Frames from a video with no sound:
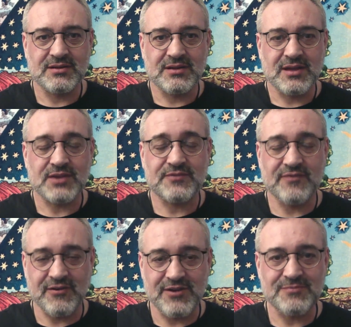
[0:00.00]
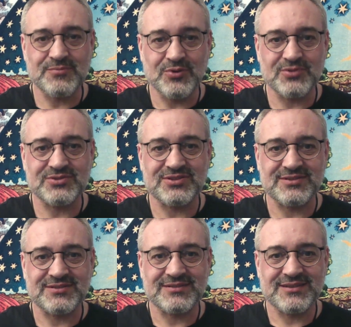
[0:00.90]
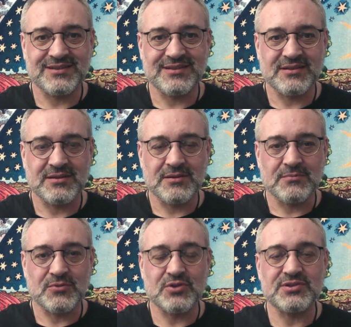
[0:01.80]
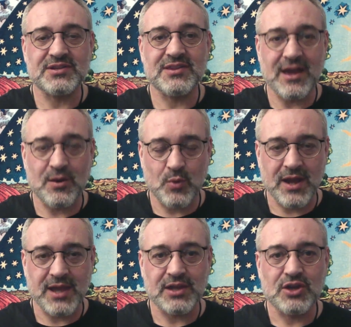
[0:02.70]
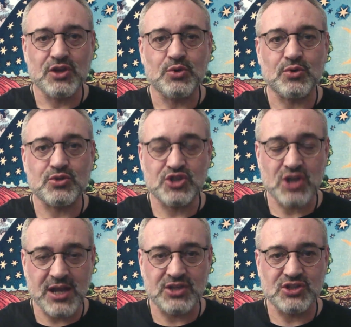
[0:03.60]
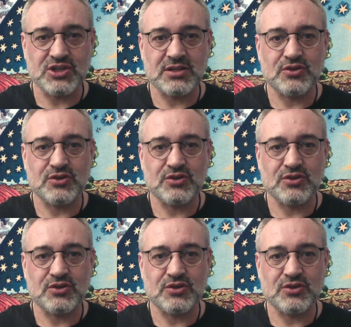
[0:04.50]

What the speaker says: It's very important, because in that way you're changing.